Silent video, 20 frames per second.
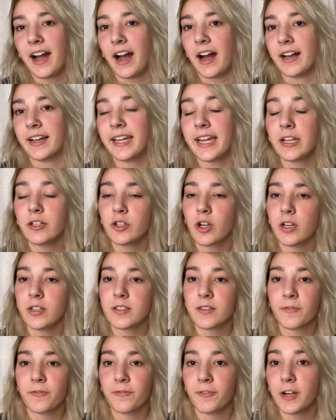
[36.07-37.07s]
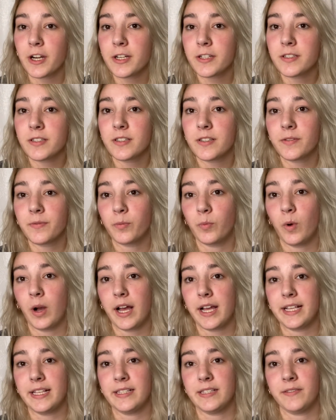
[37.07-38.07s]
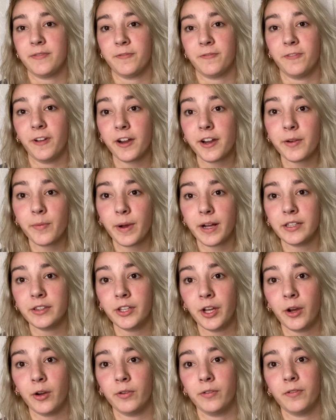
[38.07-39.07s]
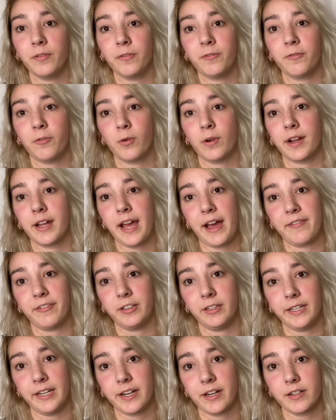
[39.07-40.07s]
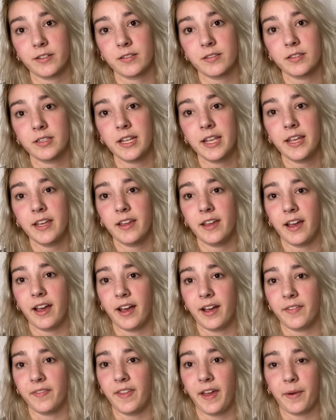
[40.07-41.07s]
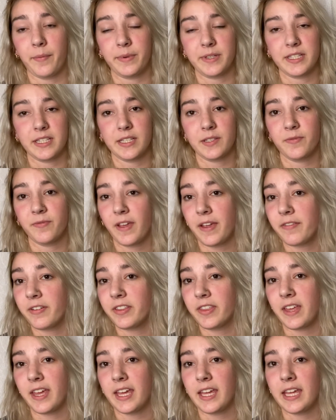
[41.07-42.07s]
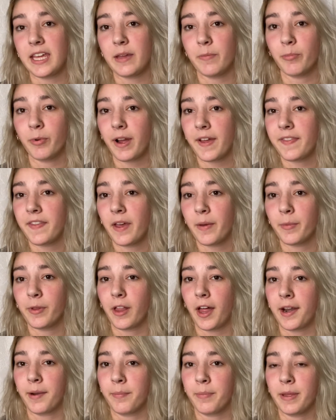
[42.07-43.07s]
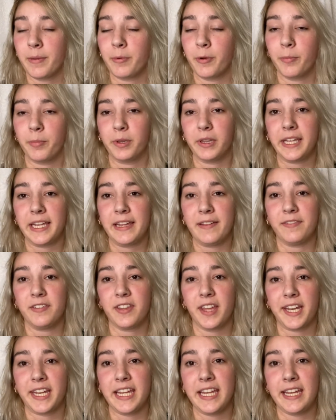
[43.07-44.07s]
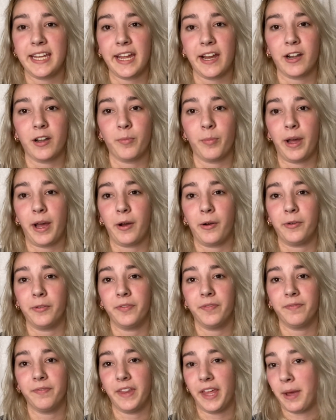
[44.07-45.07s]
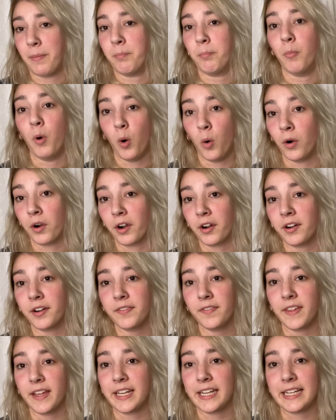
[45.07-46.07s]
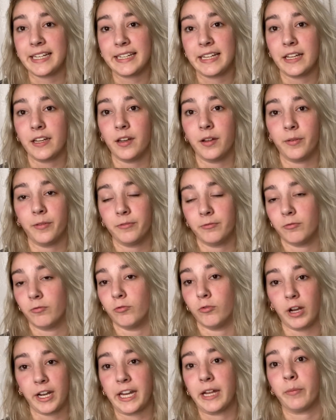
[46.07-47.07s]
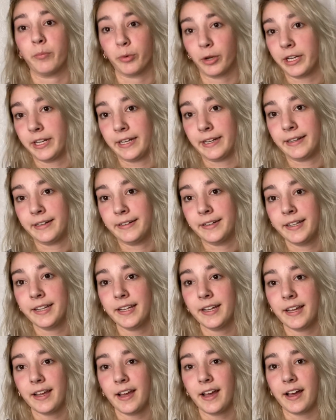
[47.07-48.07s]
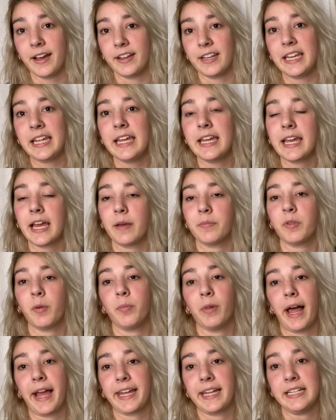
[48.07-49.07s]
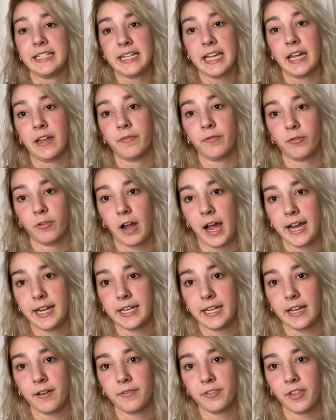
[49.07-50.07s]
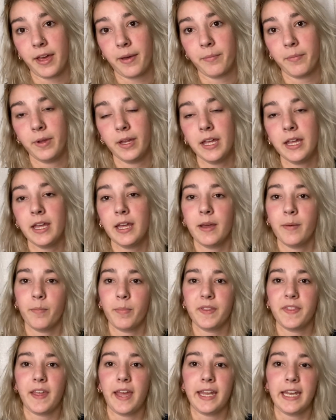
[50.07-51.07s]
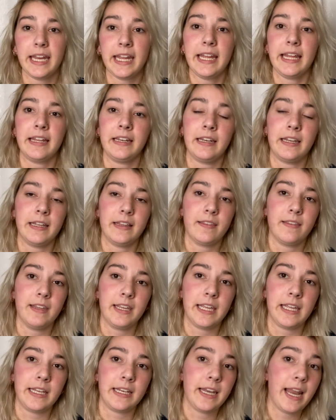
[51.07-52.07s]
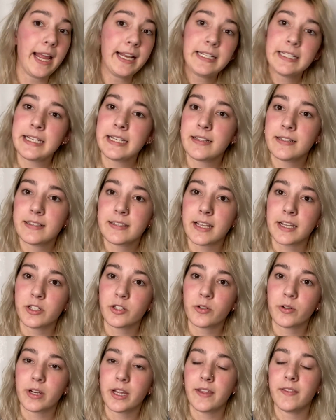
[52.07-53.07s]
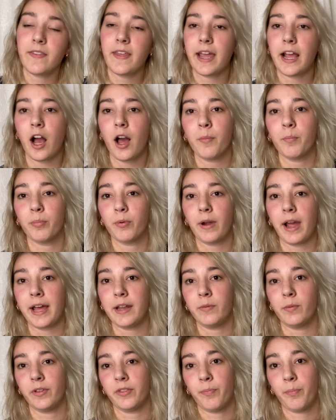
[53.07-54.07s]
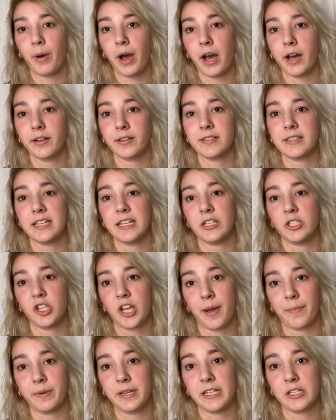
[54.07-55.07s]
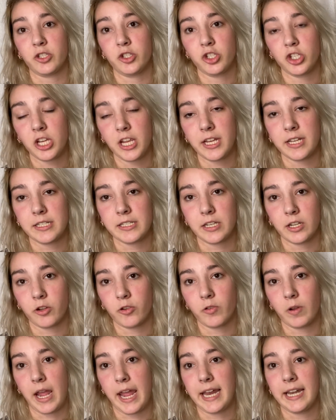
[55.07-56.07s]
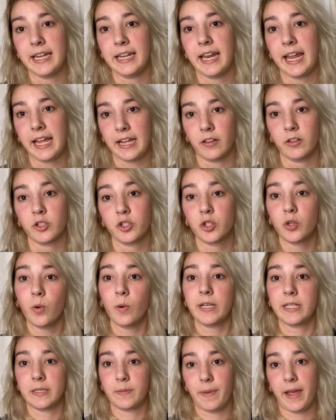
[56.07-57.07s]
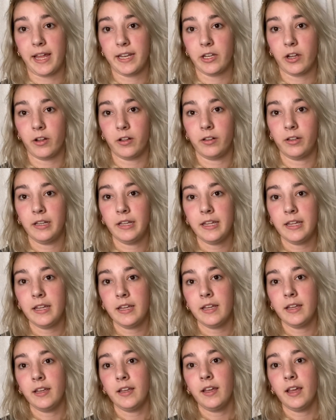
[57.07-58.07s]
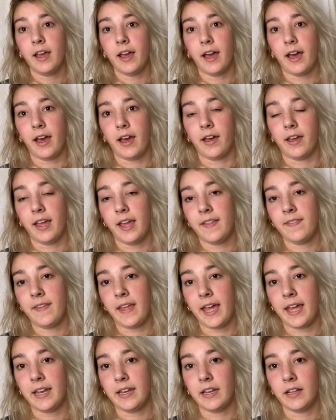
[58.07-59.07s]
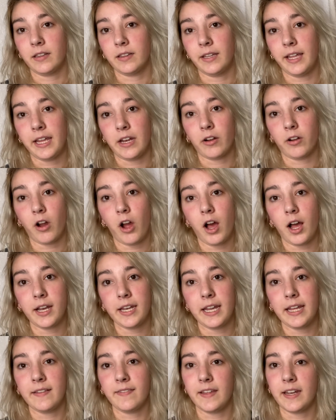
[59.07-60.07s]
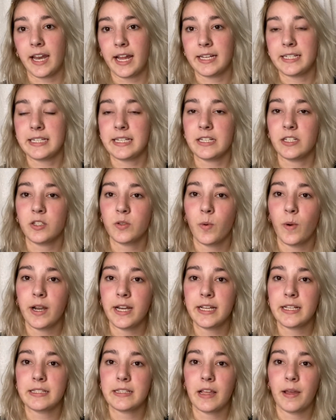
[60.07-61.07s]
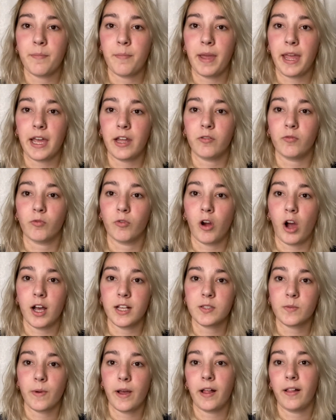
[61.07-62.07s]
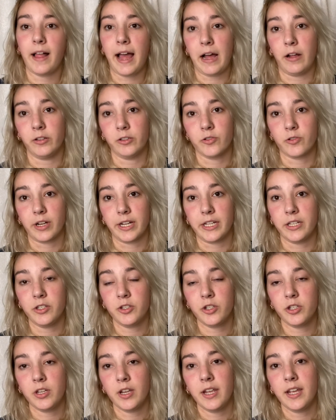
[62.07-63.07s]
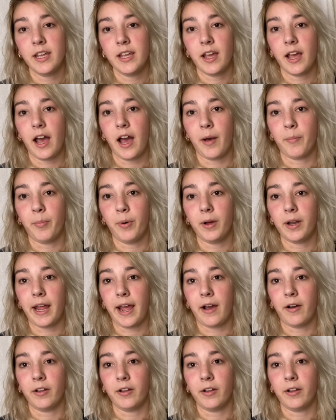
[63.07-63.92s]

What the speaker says: King Charles I was very well known for Cavaliers. That was his favorite thing. He bred them. A lot of people believed that he cared about them more than he did running Britain. And he kept the black and tan variety of them. But then in the 19th century, they got bred with pugs and Japanese chin to create an English toy spaniel. And then later on in the 1920s, a man, Roswell Eldridge, put out